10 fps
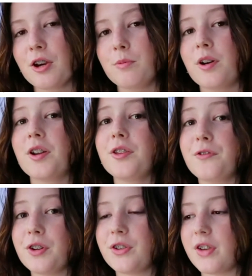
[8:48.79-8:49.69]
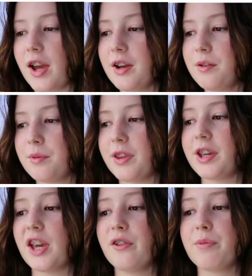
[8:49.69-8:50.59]
One on the first day, when they
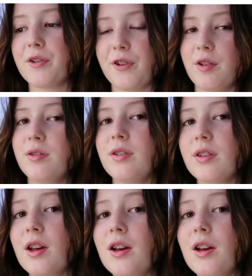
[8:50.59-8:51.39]
gave up their phones,